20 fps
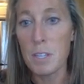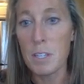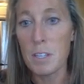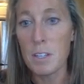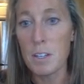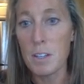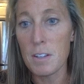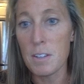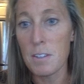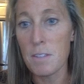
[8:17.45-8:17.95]

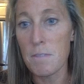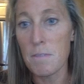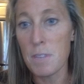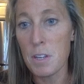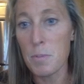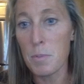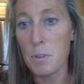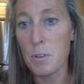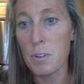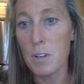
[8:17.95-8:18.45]
the
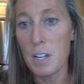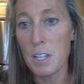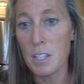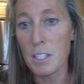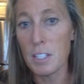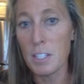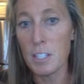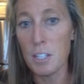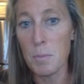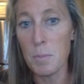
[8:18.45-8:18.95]
femur and the
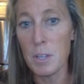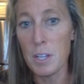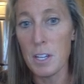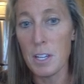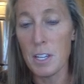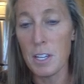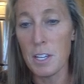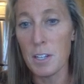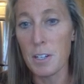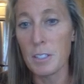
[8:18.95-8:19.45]
tibia
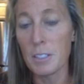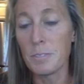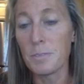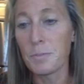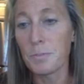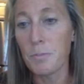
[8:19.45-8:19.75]
here.